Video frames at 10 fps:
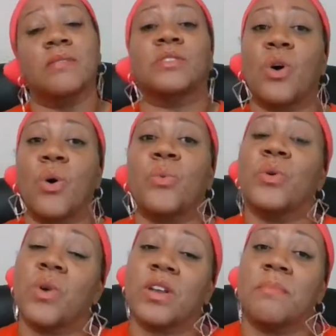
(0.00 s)
So we
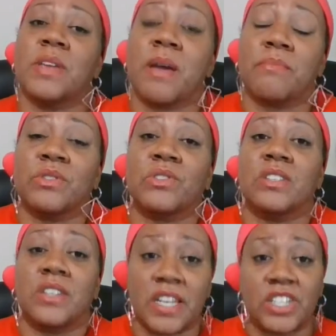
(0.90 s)
want to be able to
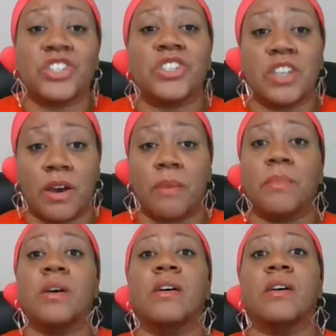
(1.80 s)
teach
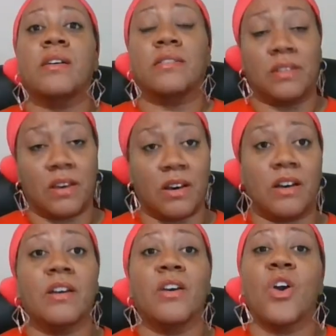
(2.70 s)
them
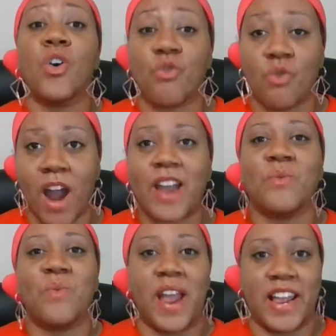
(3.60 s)
the right
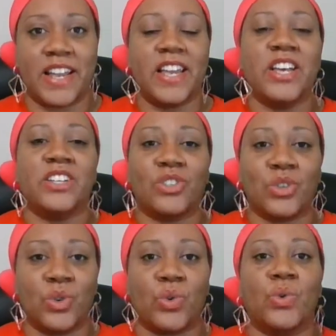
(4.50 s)
way
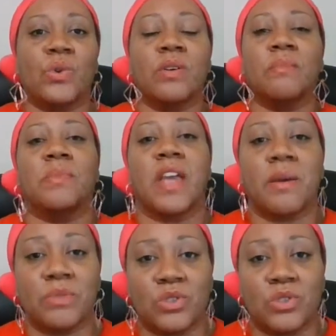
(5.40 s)
to be able